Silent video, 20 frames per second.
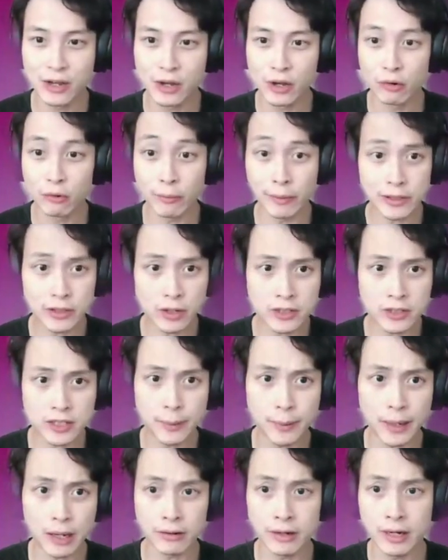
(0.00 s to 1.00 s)
where we talked
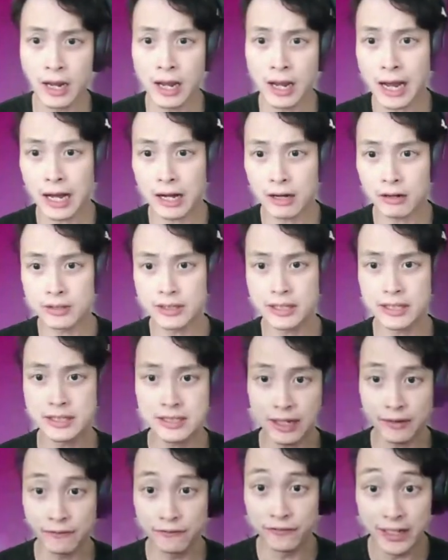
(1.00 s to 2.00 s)
about how these
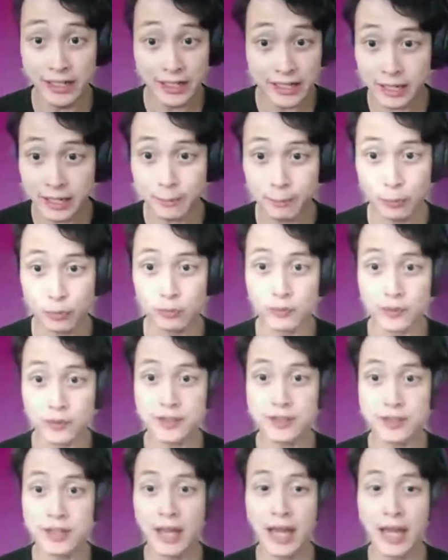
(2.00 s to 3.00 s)
like validity
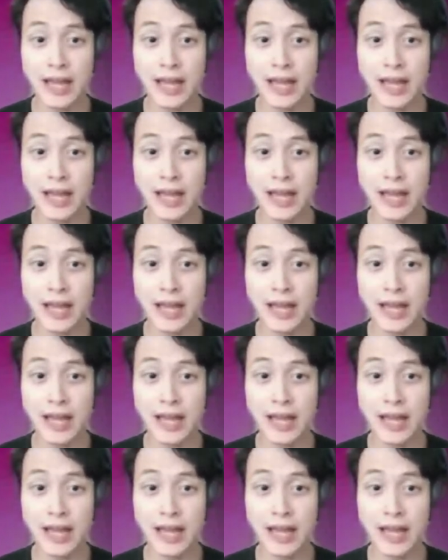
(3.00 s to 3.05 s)
proofs